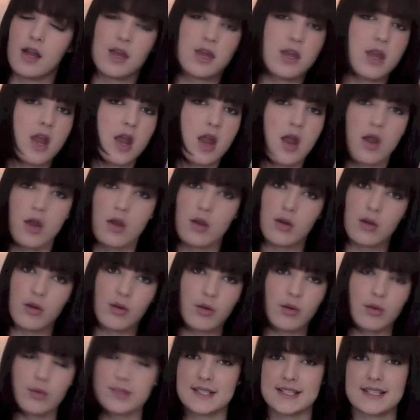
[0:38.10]

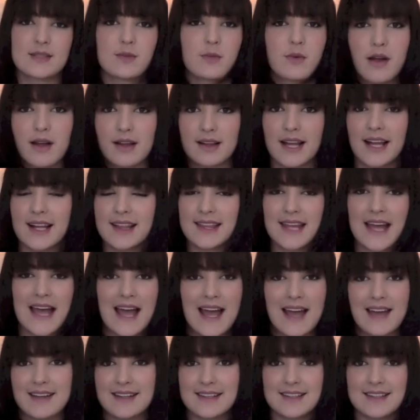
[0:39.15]
No, doesn't work like that.